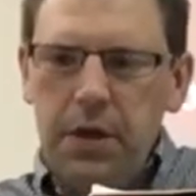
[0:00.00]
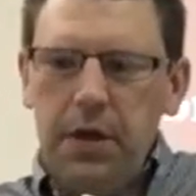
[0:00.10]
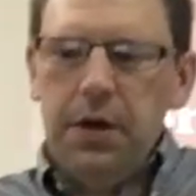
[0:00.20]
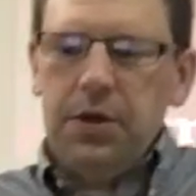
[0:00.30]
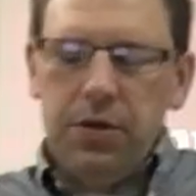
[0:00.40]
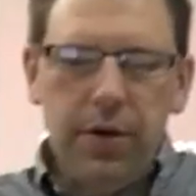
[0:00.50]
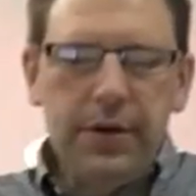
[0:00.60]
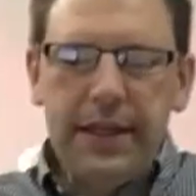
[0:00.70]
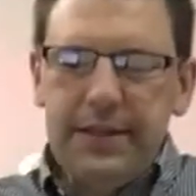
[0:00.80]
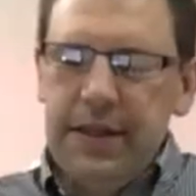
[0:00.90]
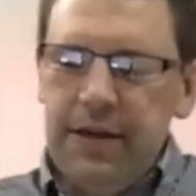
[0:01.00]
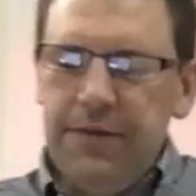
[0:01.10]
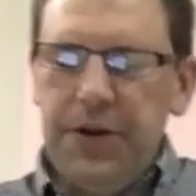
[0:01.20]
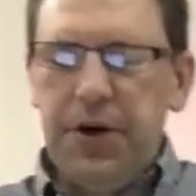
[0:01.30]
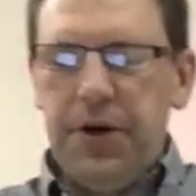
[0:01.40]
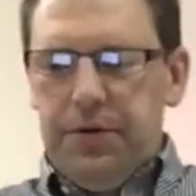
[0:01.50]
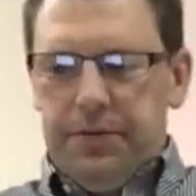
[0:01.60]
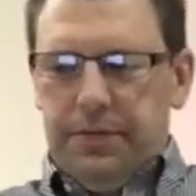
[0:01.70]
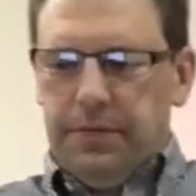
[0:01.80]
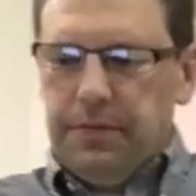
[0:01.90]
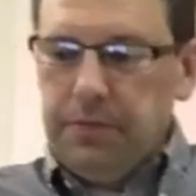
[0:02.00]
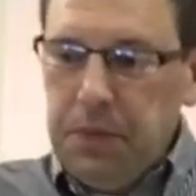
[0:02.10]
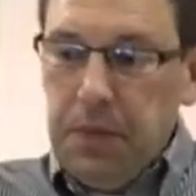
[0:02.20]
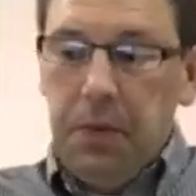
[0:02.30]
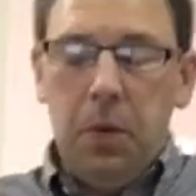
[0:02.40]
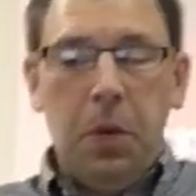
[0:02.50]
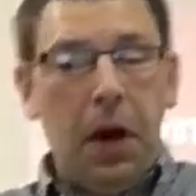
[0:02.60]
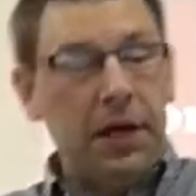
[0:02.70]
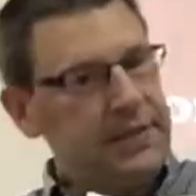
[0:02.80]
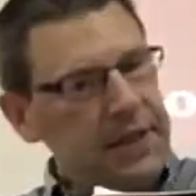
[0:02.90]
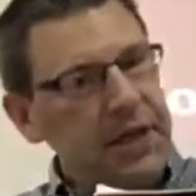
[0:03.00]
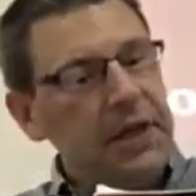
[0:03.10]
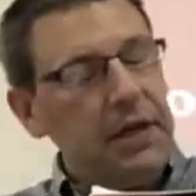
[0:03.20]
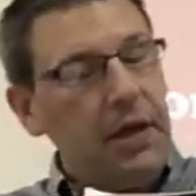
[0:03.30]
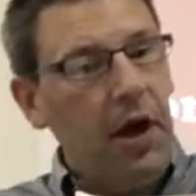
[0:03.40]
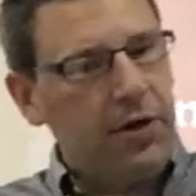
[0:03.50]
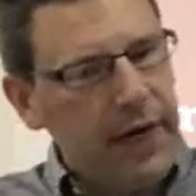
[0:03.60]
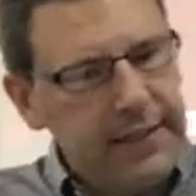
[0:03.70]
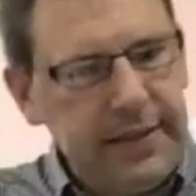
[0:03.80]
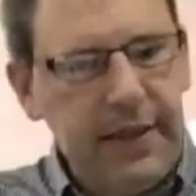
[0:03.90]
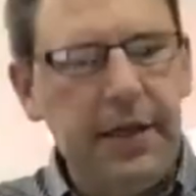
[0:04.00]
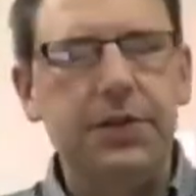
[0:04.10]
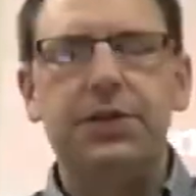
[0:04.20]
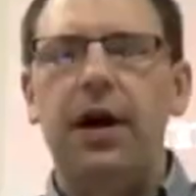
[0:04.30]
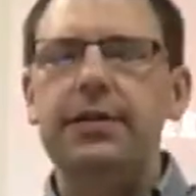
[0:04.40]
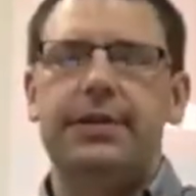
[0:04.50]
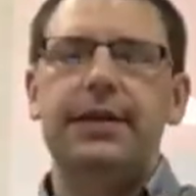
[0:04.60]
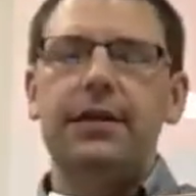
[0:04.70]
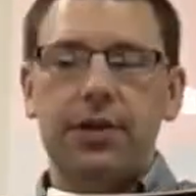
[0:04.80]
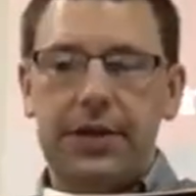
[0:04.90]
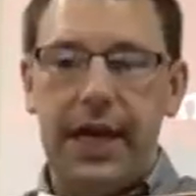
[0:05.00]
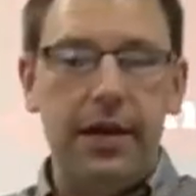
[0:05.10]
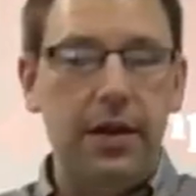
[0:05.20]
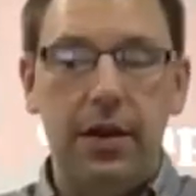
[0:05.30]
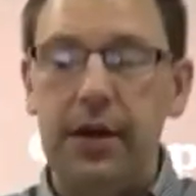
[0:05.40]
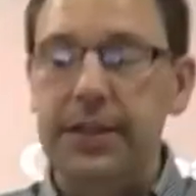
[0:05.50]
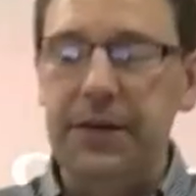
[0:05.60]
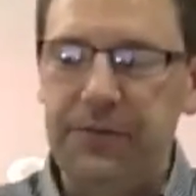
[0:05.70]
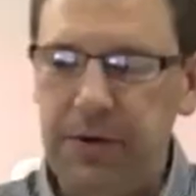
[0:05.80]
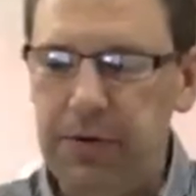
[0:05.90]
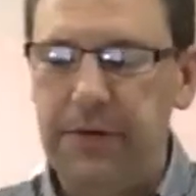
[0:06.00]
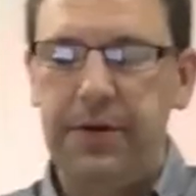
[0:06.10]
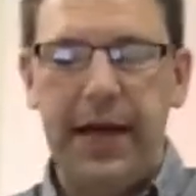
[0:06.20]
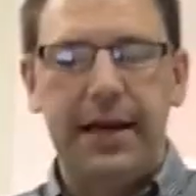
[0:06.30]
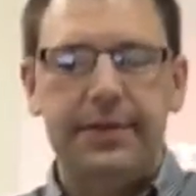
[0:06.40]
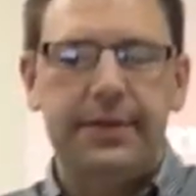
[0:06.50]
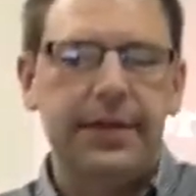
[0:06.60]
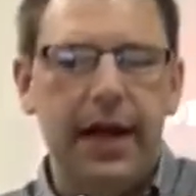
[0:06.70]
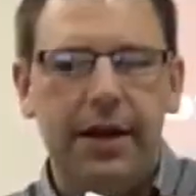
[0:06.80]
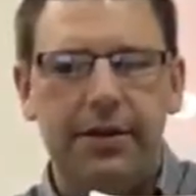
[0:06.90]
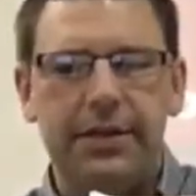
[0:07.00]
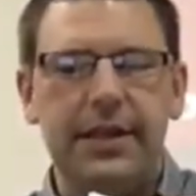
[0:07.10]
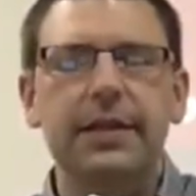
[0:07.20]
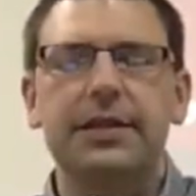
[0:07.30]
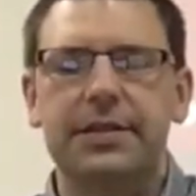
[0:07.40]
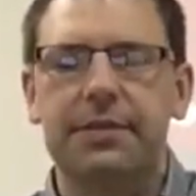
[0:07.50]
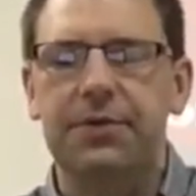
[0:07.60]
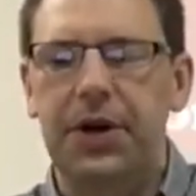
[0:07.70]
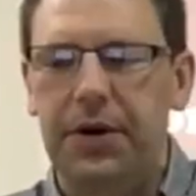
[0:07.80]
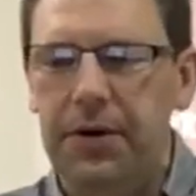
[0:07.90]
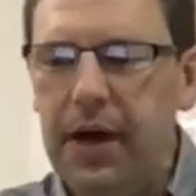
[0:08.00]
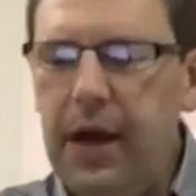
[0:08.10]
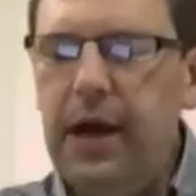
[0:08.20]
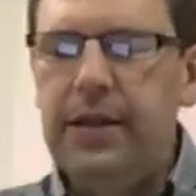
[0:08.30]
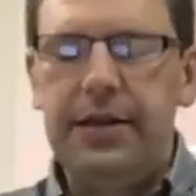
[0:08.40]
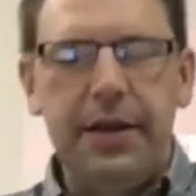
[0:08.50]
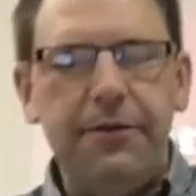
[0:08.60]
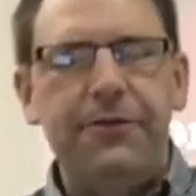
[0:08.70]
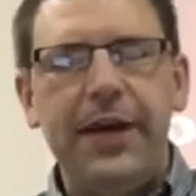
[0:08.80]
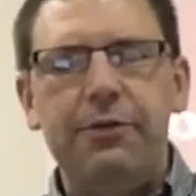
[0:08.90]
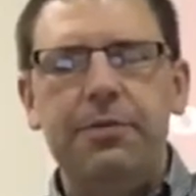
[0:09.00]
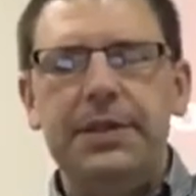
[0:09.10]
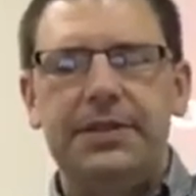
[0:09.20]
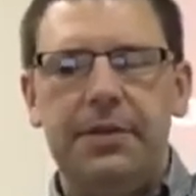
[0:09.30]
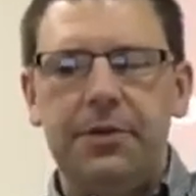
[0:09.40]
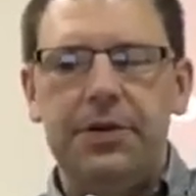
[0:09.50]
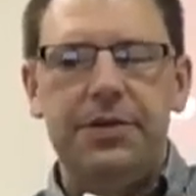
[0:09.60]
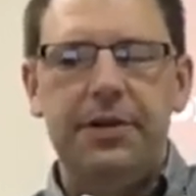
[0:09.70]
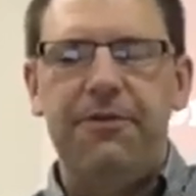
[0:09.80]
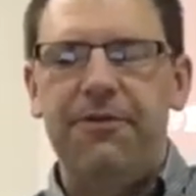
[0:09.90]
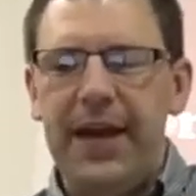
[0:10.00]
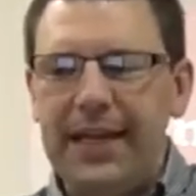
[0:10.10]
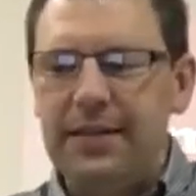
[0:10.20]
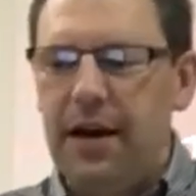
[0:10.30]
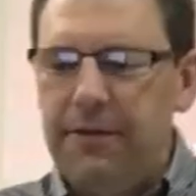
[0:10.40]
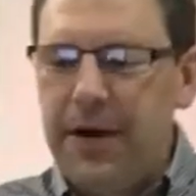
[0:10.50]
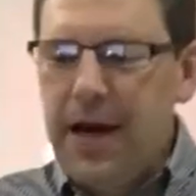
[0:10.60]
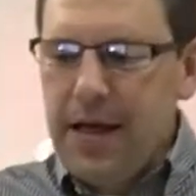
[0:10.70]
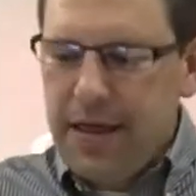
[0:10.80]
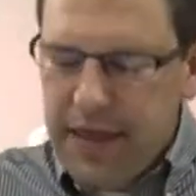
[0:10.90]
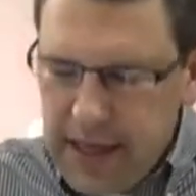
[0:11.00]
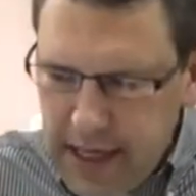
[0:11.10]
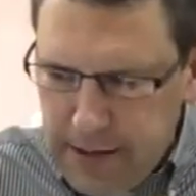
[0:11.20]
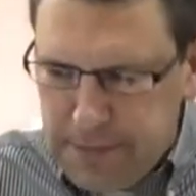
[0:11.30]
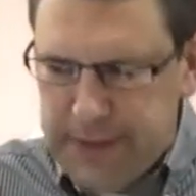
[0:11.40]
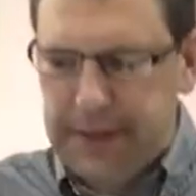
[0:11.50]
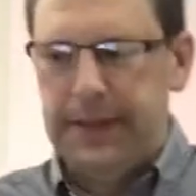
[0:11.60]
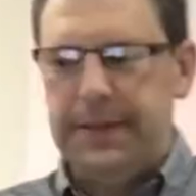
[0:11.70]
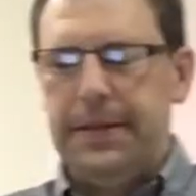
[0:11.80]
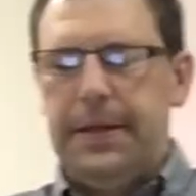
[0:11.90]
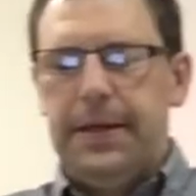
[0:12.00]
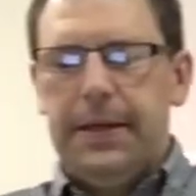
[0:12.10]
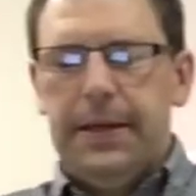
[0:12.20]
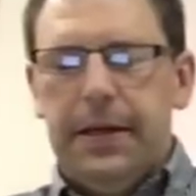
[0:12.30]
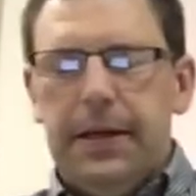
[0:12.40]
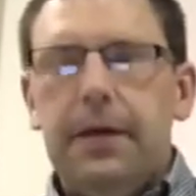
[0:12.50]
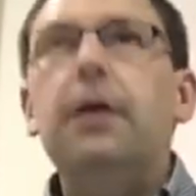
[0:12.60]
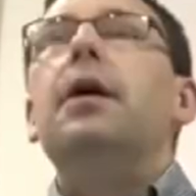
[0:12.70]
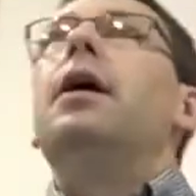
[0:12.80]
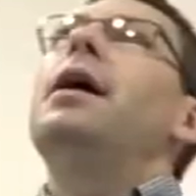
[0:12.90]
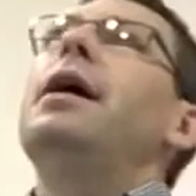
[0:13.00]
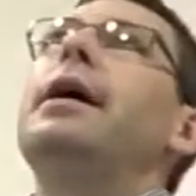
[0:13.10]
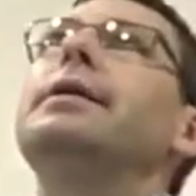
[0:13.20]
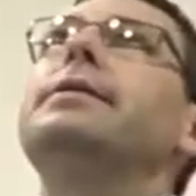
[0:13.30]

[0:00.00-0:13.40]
The Lord lets Nineveh know a city, a great city, a strong city located along a different river, that is the Tigris. He lets them know that their fate will be similar to the fate of Thebes. And